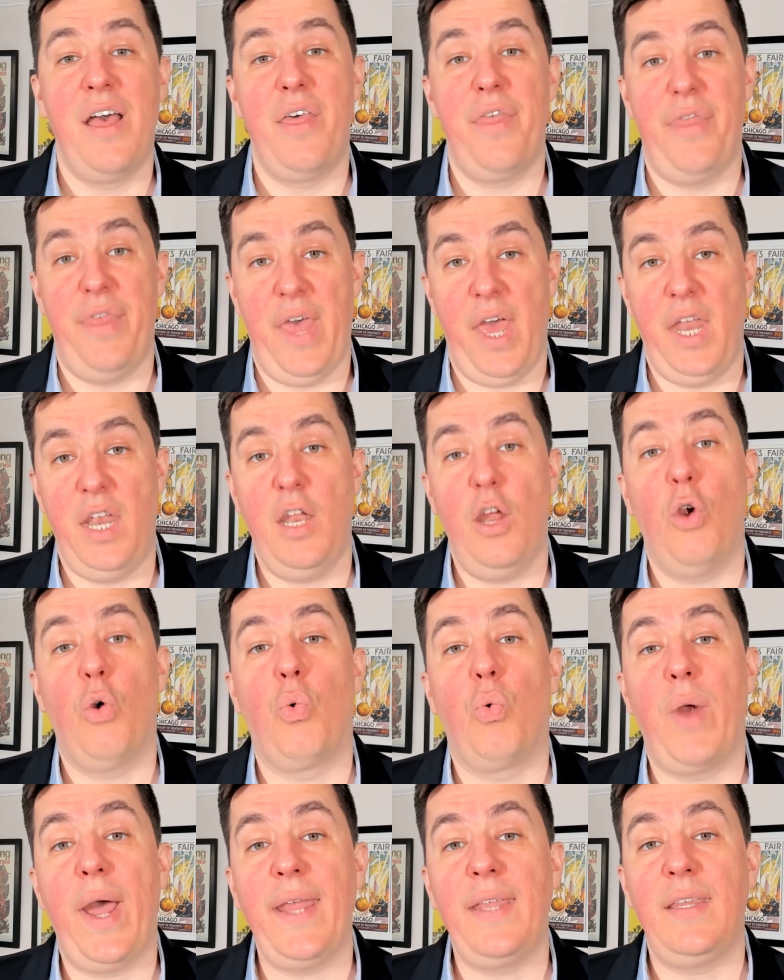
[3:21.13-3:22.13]
Then,
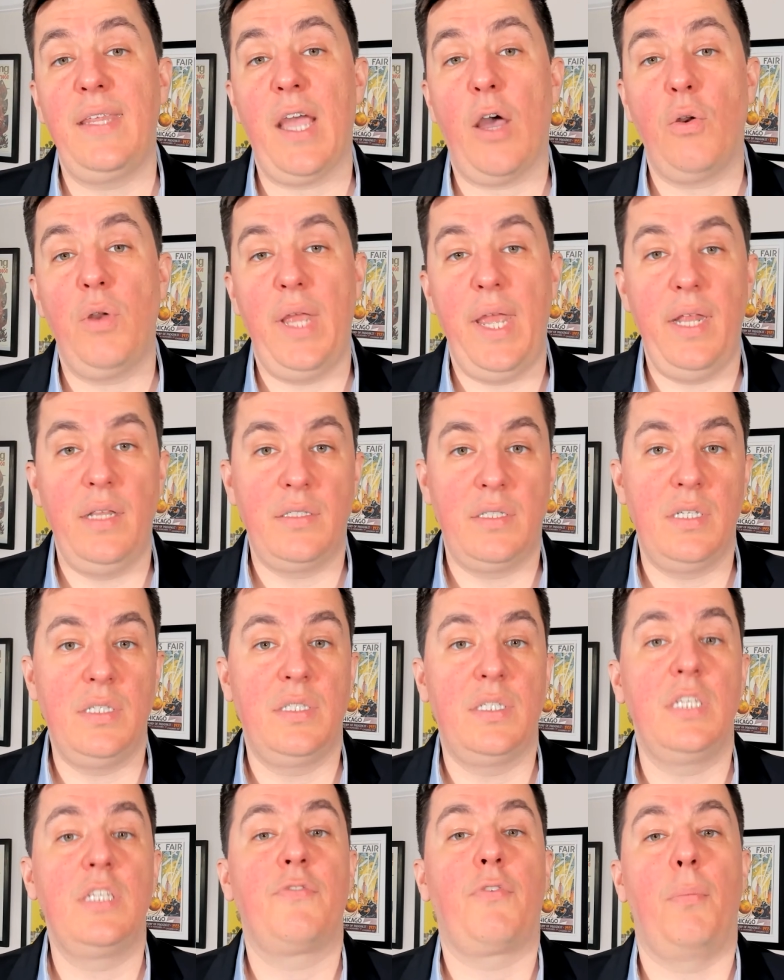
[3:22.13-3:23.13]
write down
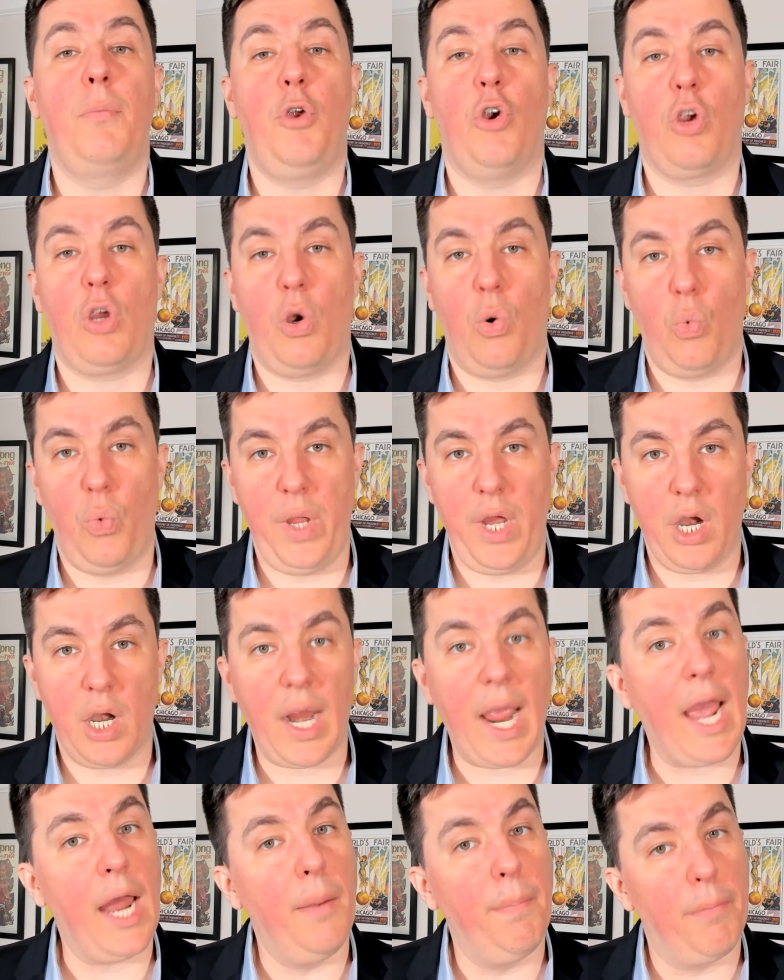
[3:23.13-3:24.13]
instances from your career
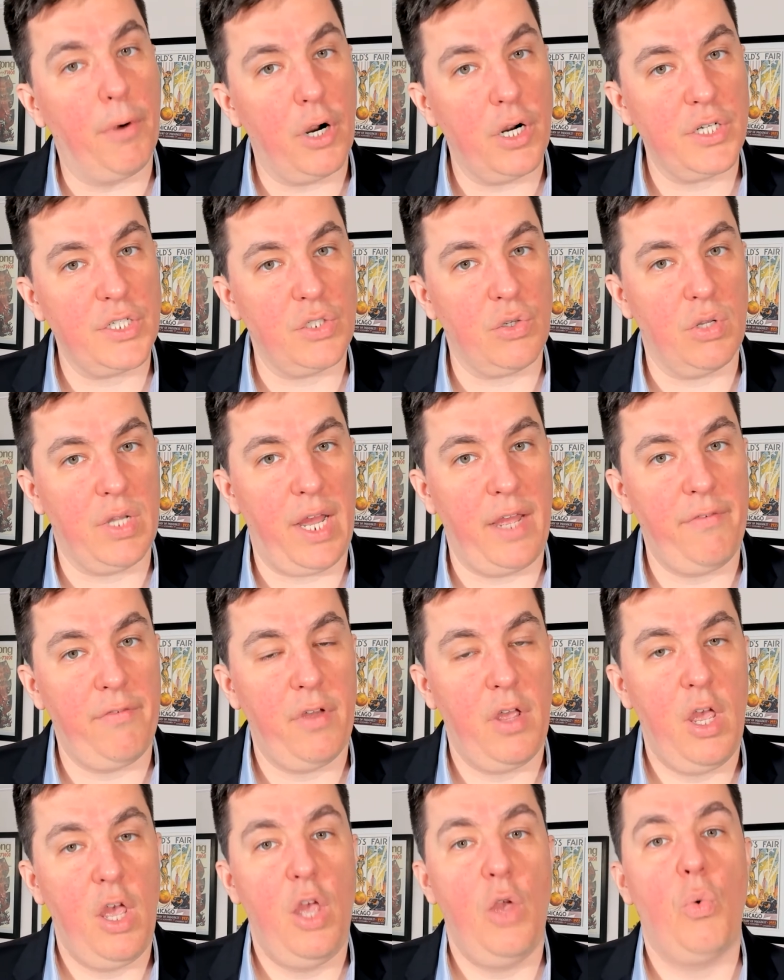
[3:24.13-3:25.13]
and personal life
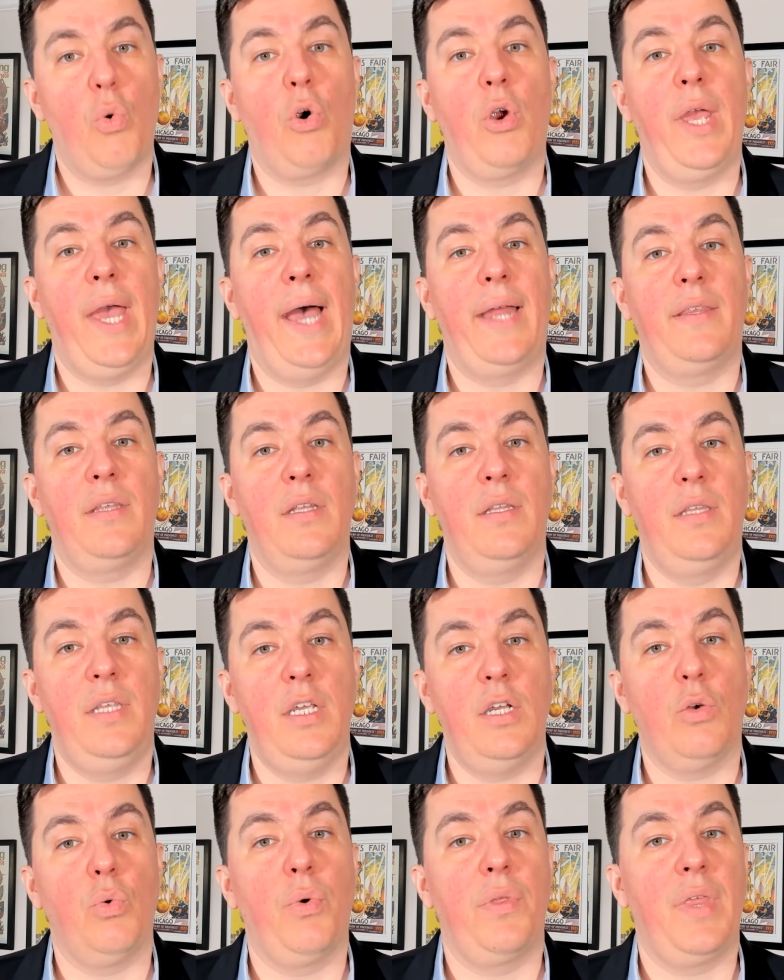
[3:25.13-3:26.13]
where you had to
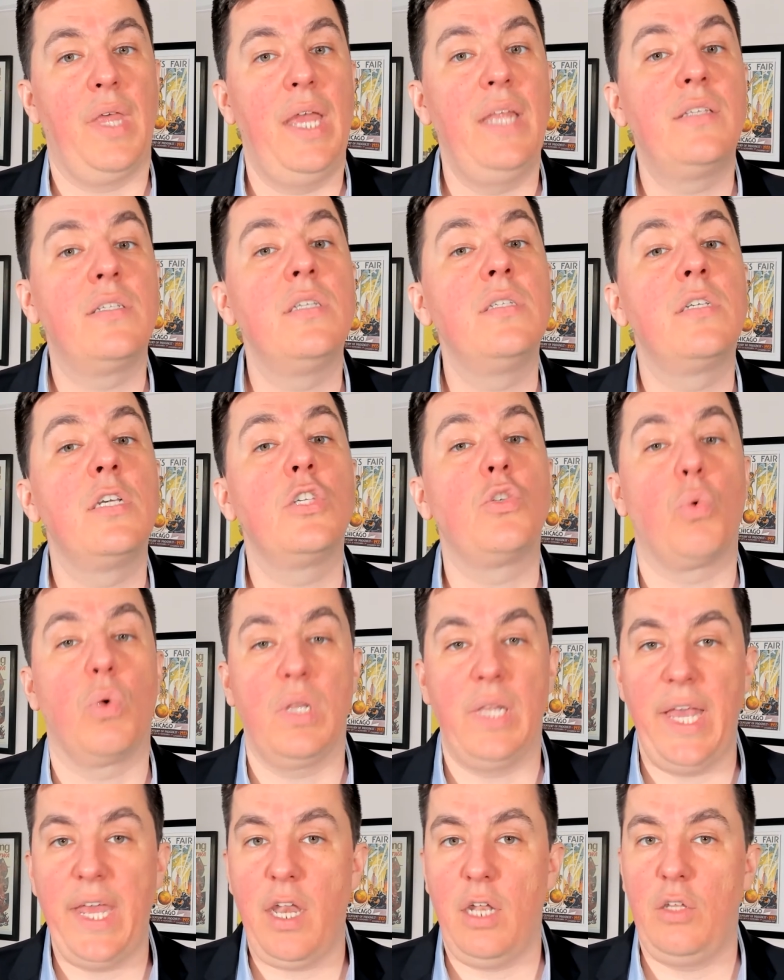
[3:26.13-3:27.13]
deal with instances
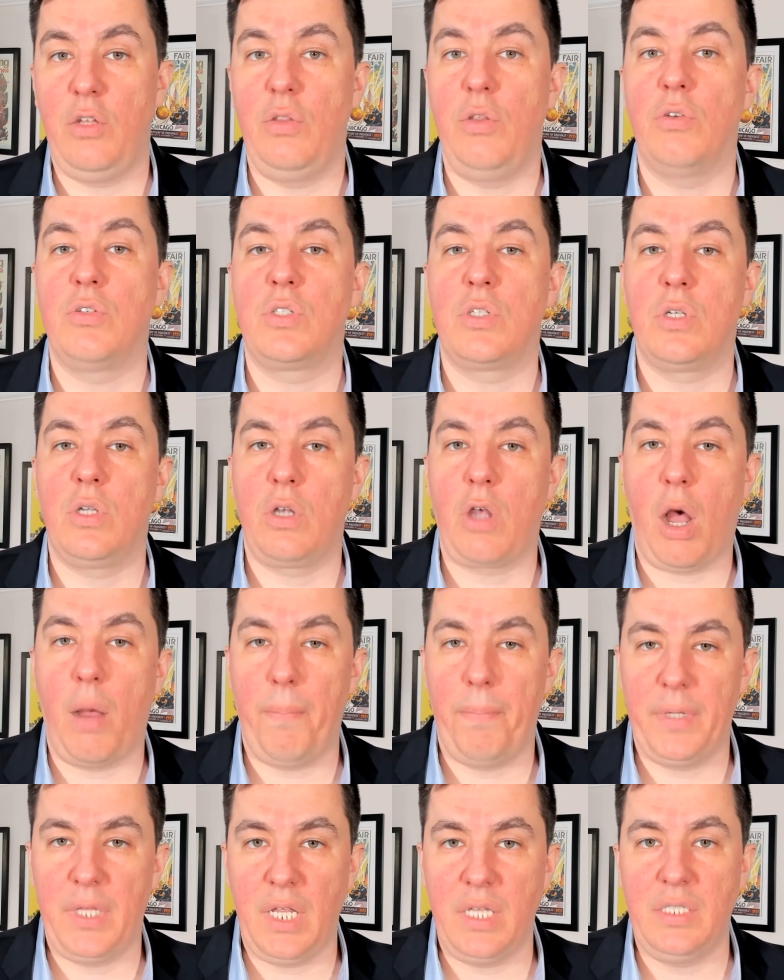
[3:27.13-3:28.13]
related to those
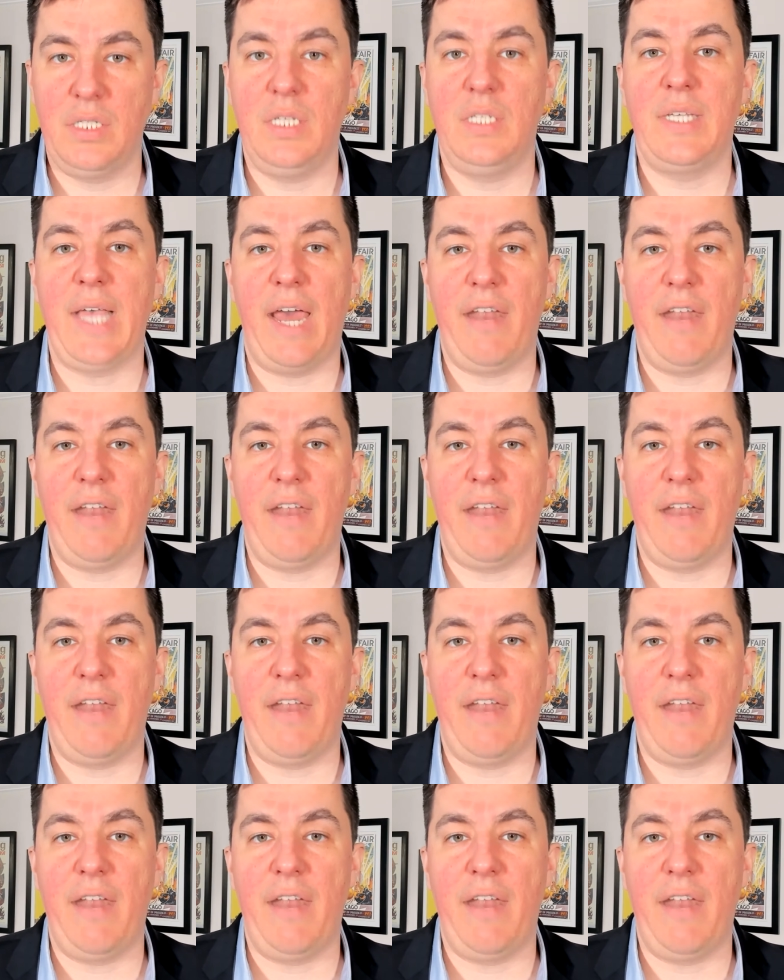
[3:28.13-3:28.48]
competencies and